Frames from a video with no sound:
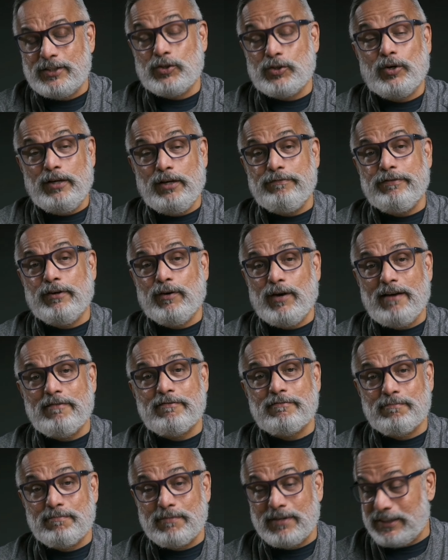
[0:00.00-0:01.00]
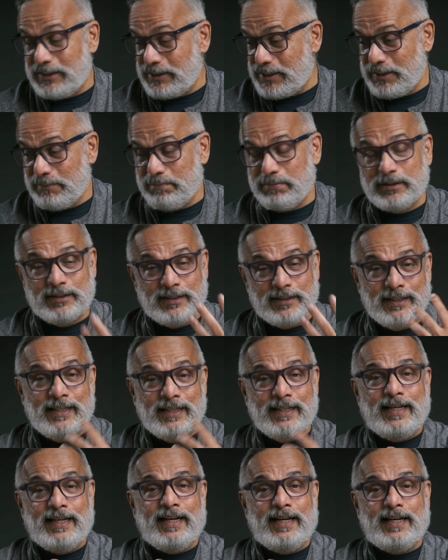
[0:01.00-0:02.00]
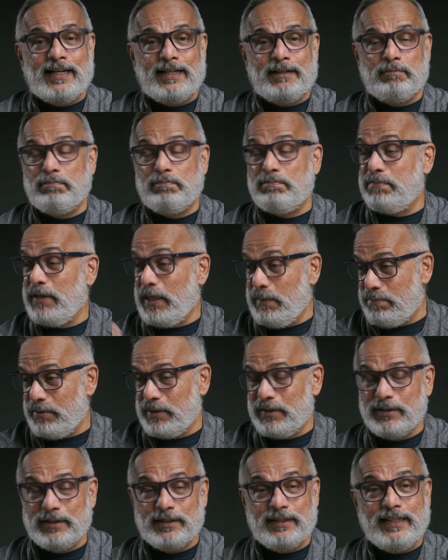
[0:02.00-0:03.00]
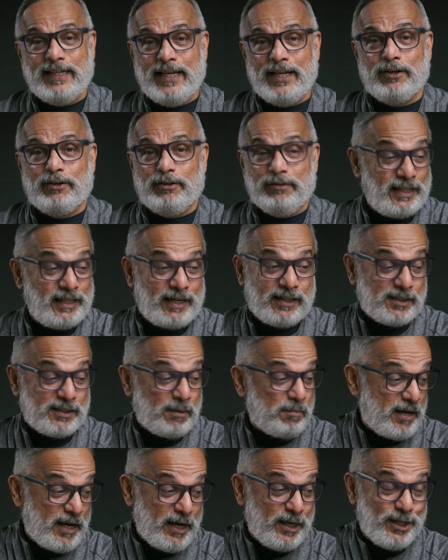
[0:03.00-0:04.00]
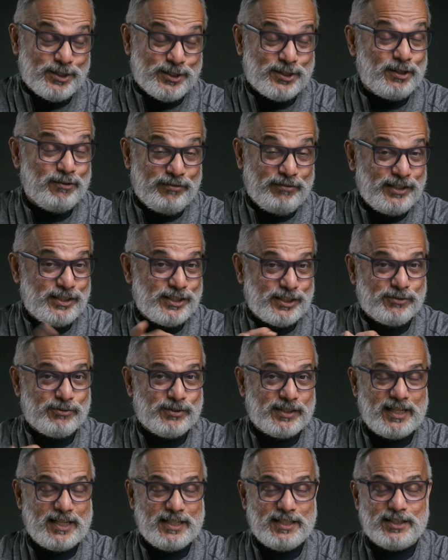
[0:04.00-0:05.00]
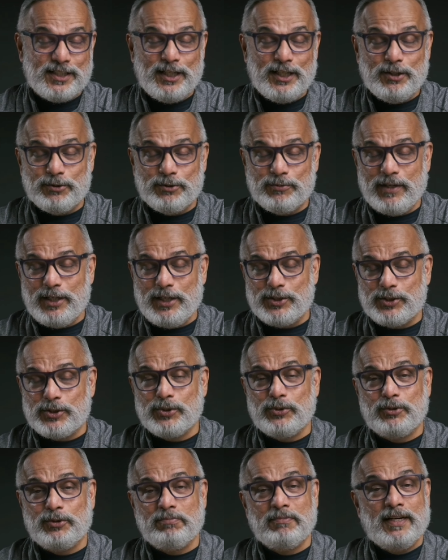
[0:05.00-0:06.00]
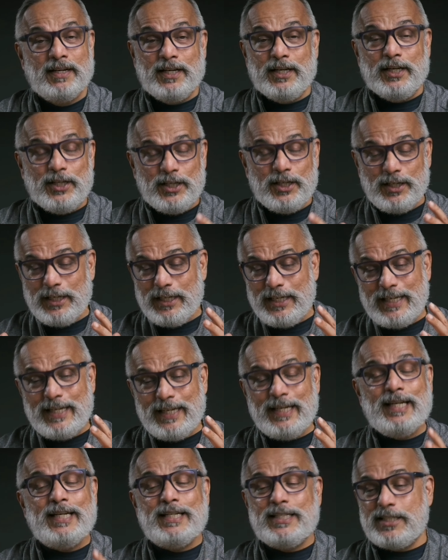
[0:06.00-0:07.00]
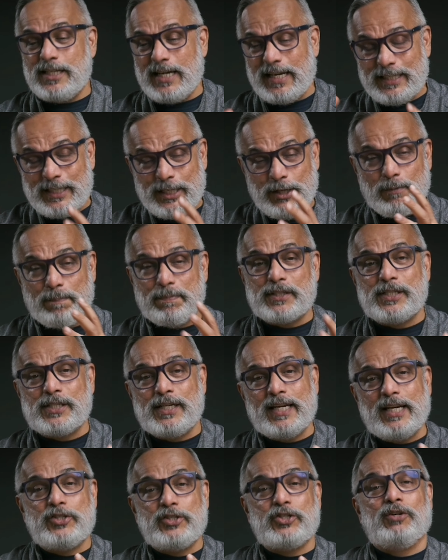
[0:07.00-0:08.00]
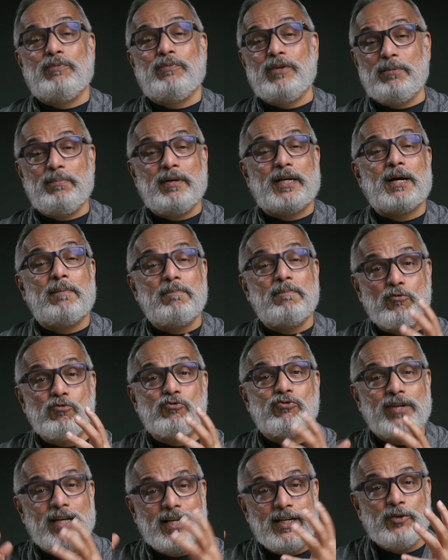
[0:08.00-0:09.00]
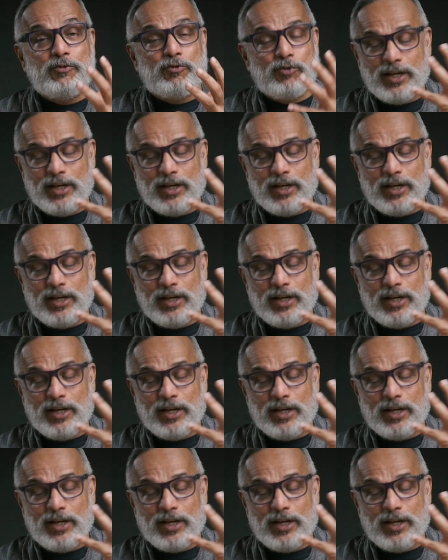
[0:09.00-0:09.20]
So if you have multiple people, there are some additional features which I'll tell you very soon. Your presentation will become really,